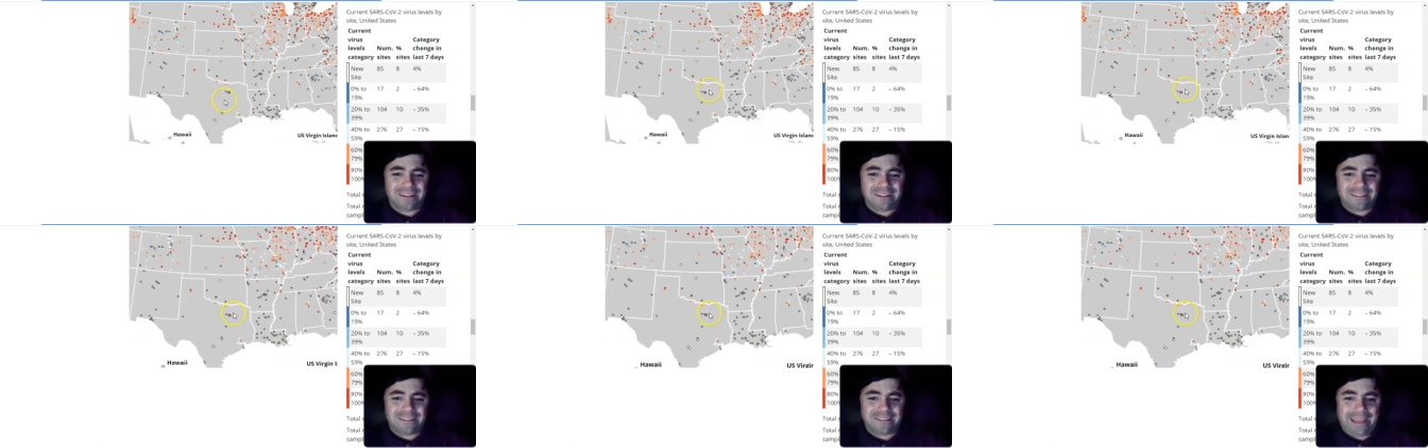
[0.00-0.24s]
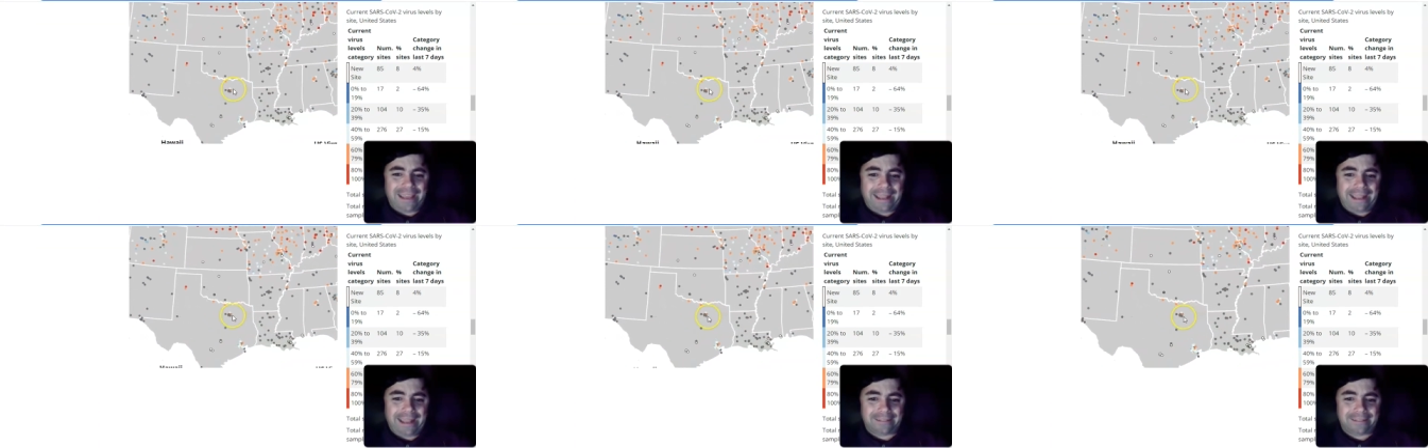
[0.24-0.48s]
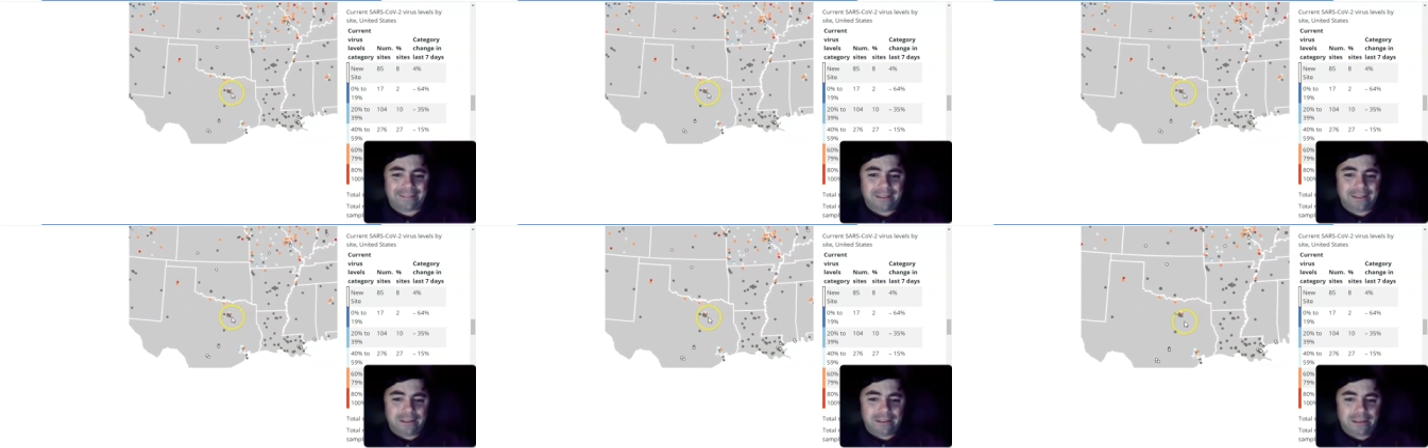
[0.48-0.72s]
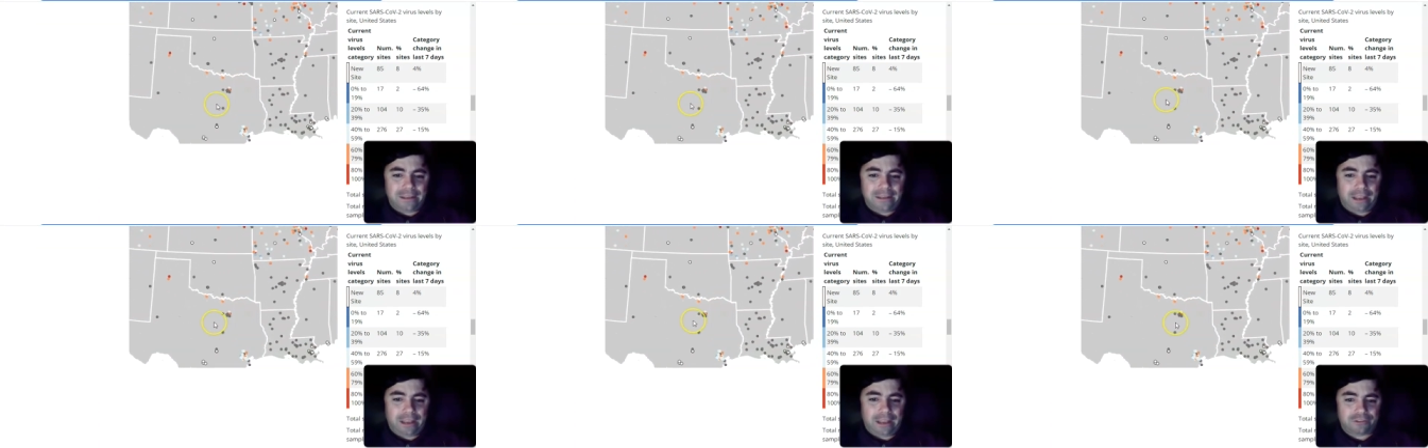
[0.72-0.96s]
That,
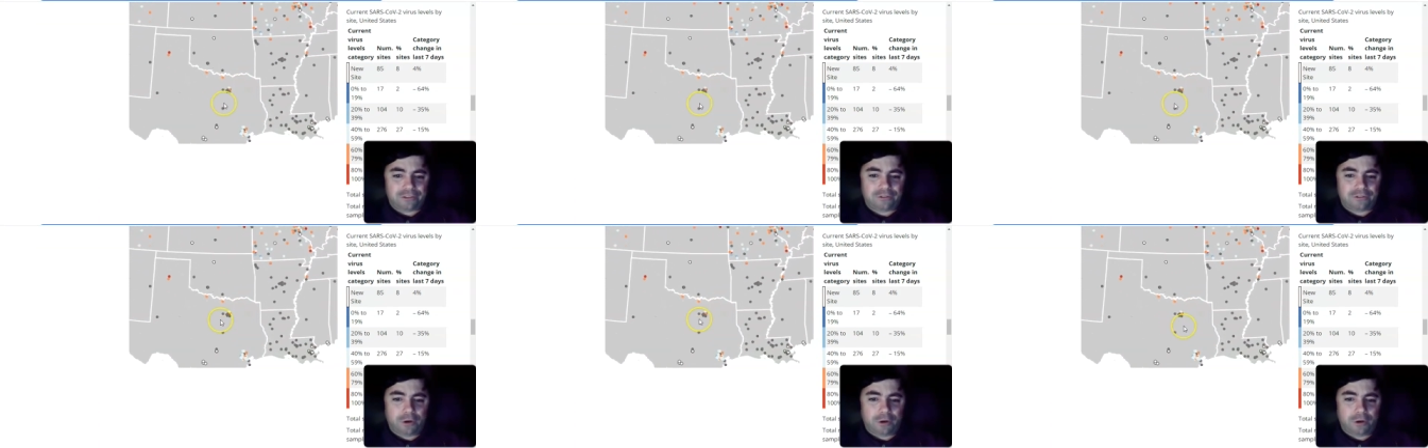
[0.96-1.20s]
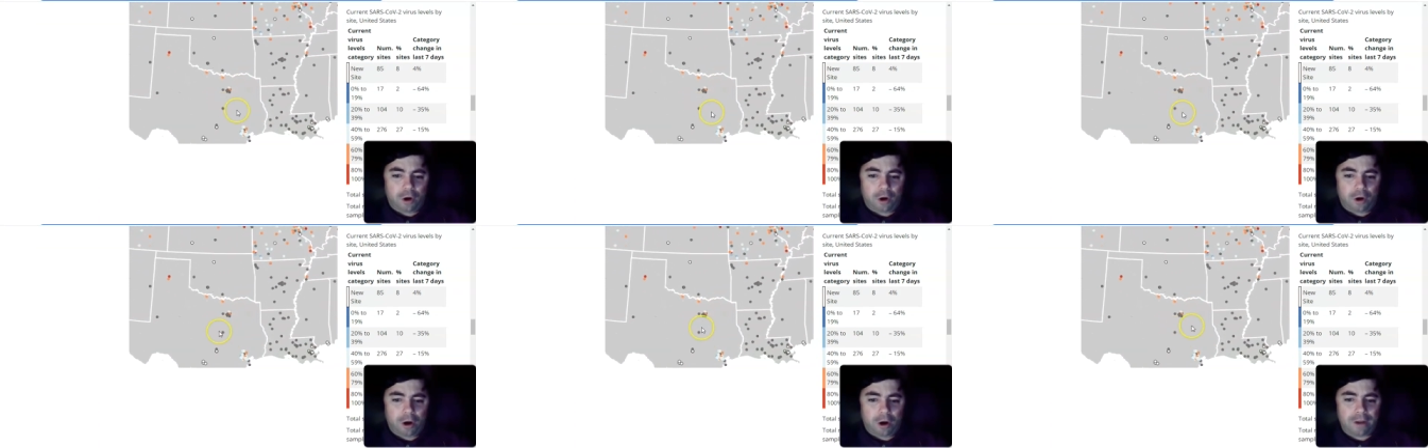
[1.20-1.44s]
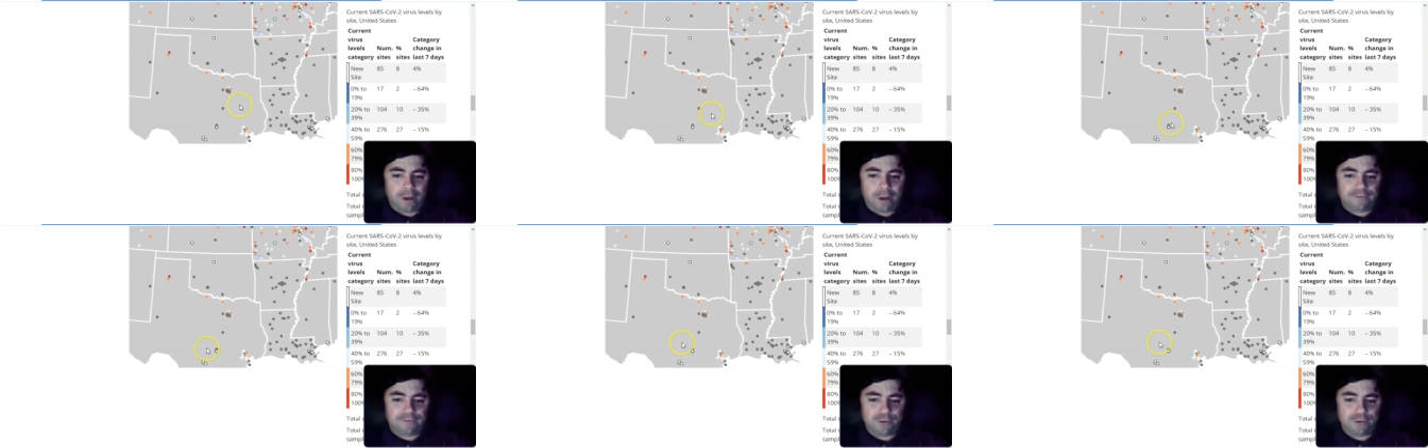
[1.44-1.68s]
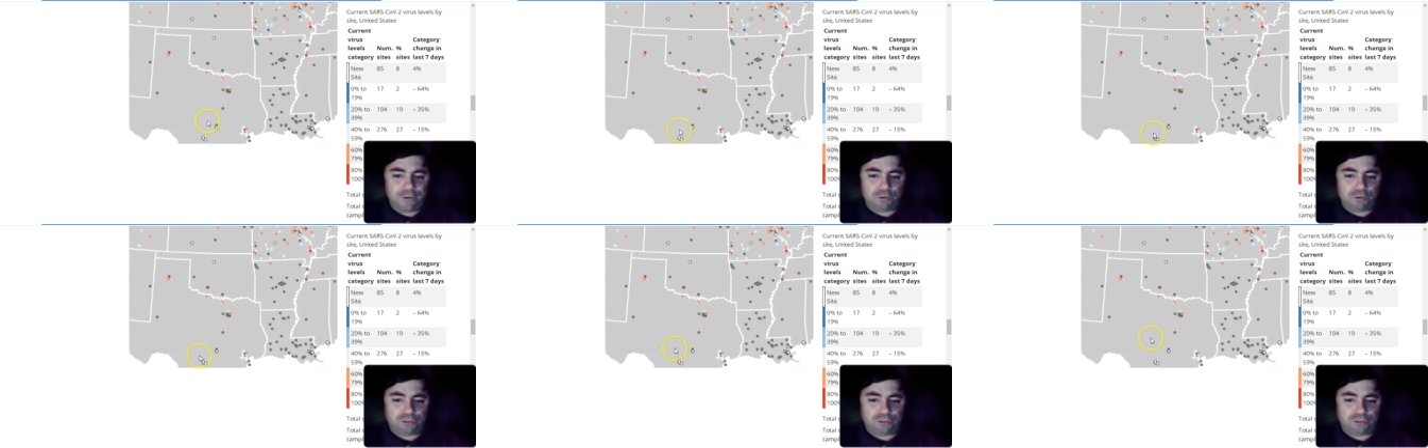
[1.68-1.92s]
yes, there are a
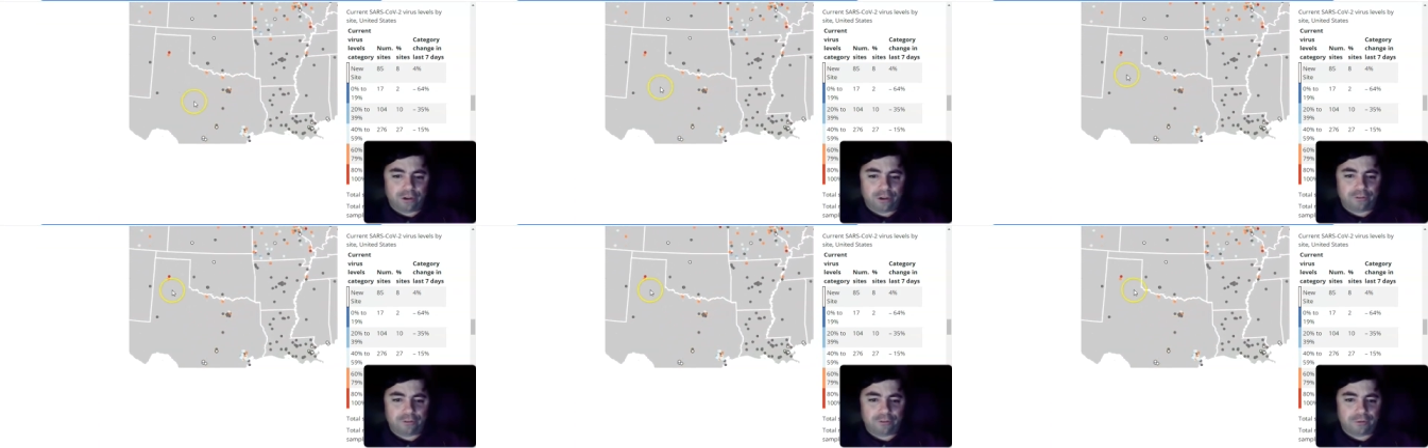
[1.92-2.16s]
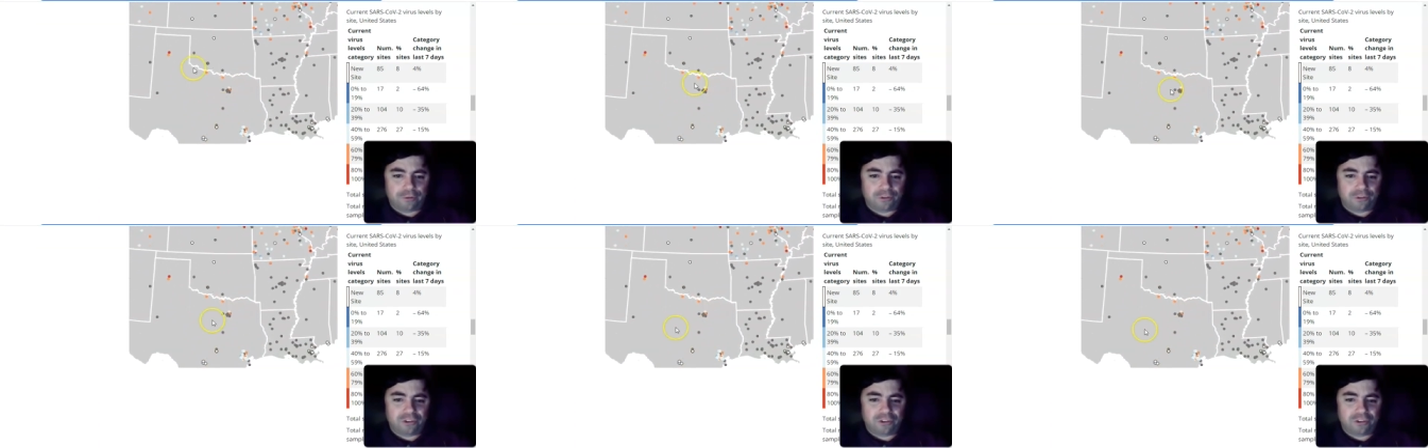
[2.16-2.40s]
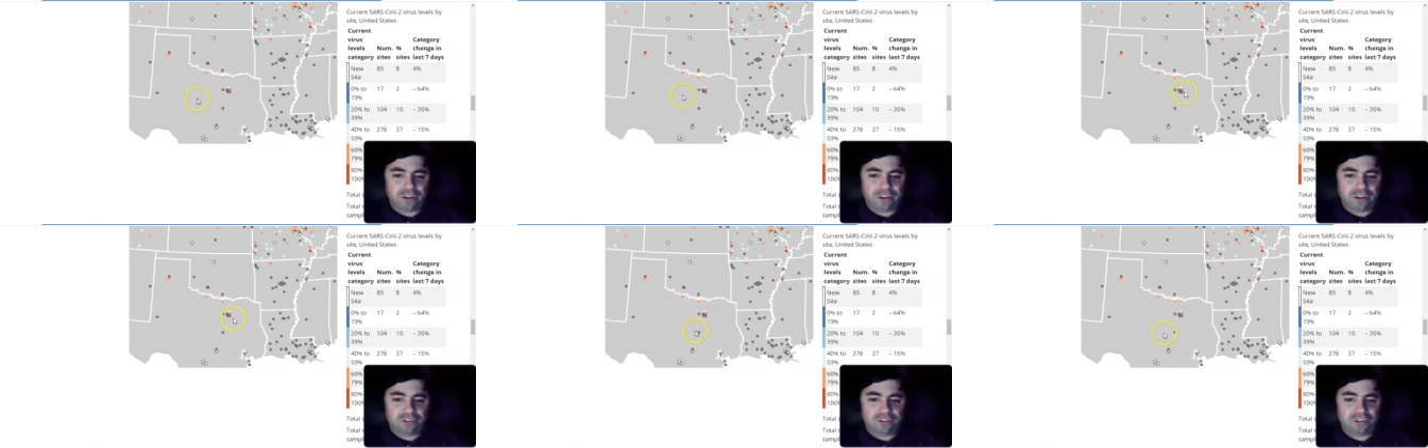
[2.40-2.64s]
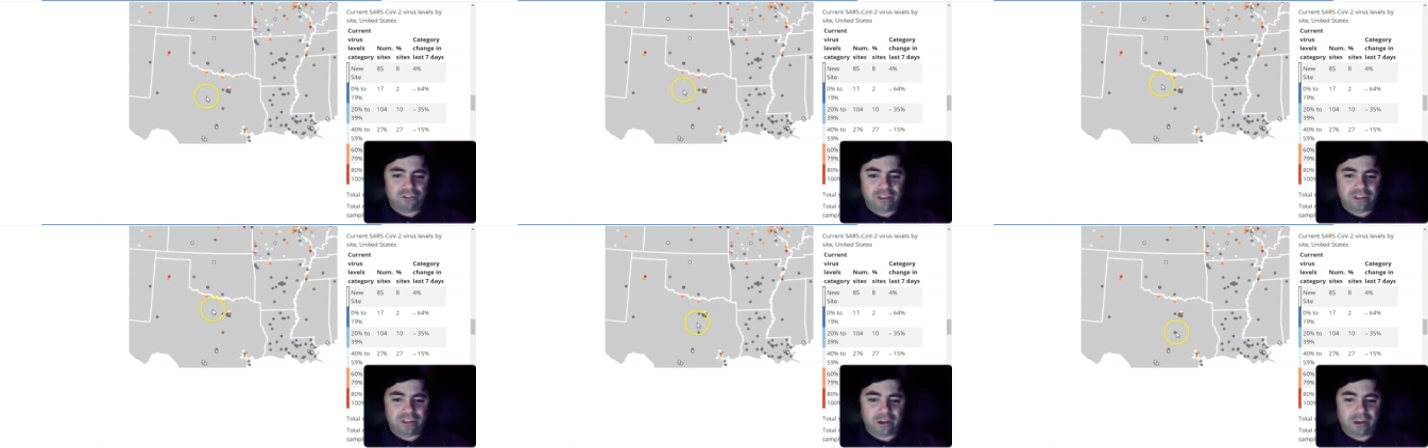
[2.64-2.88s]
few sites from the
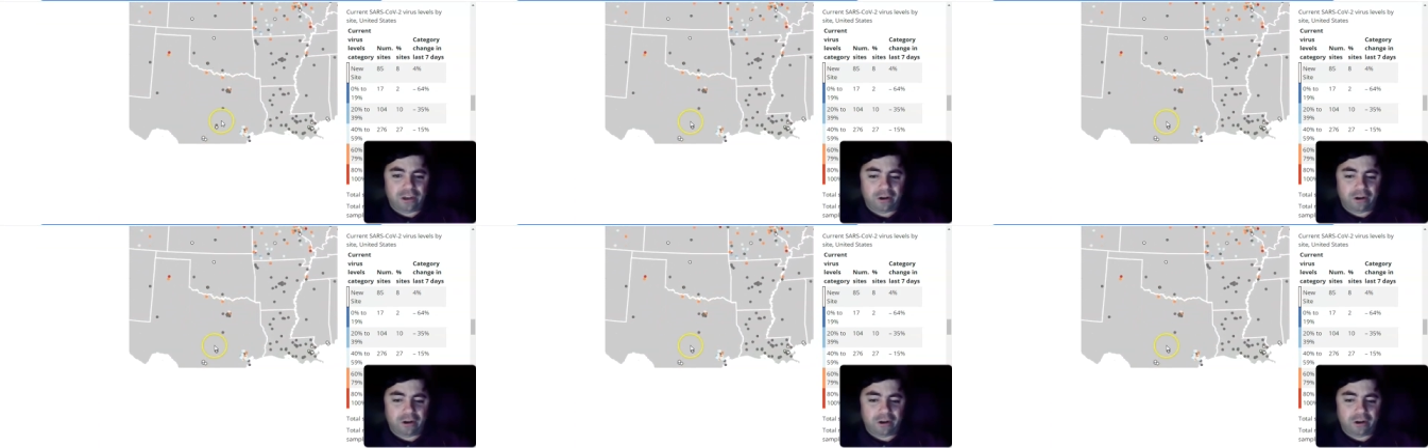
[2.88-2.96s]
CDC that